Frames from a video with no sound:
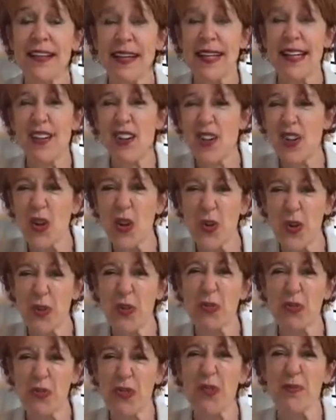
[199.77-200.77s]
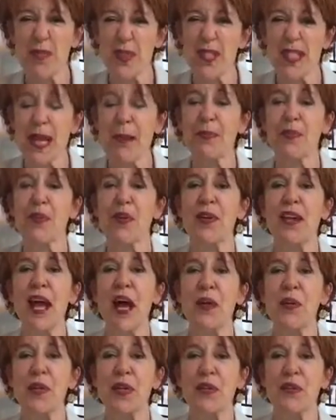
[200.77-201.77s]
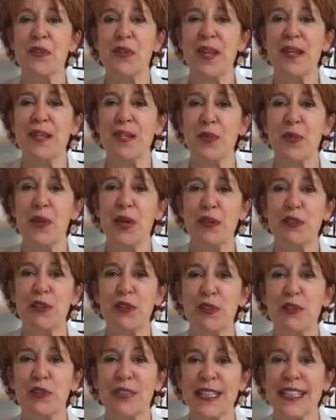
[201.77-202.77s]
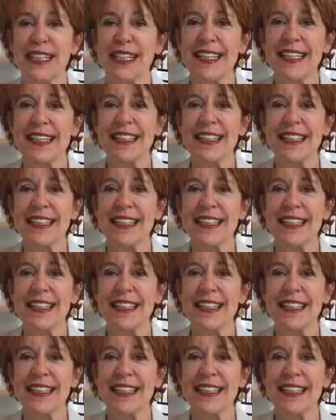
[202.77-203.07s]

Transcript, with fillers: And I'll go through some steps on how we do that as well, Julie.